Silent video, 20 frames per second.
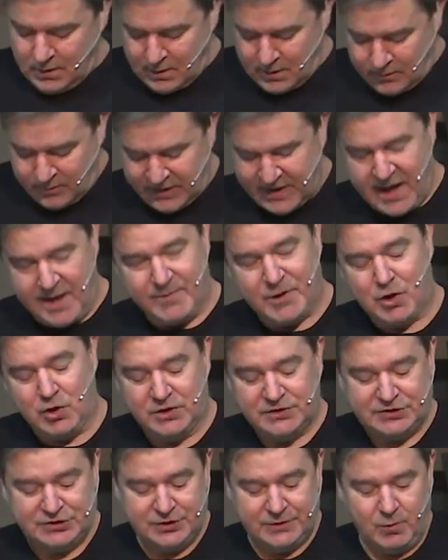became a
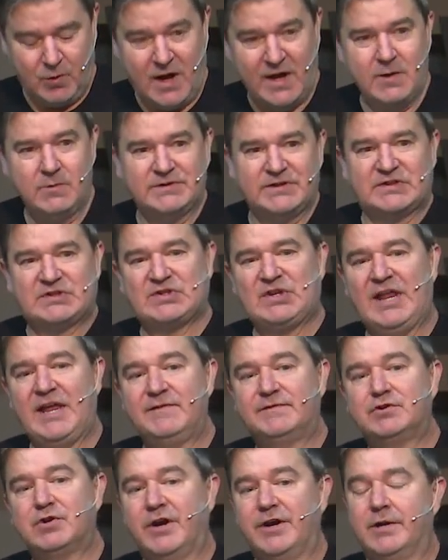Christian while he was a
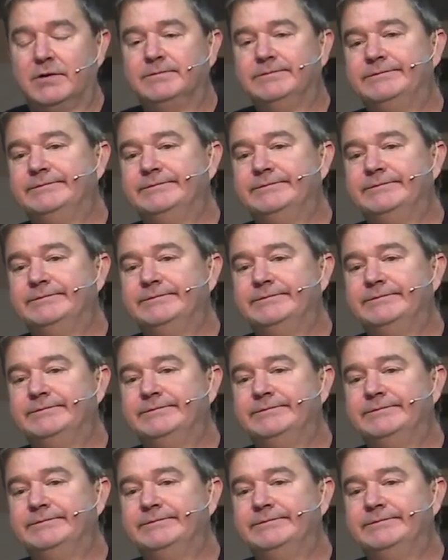slave trader.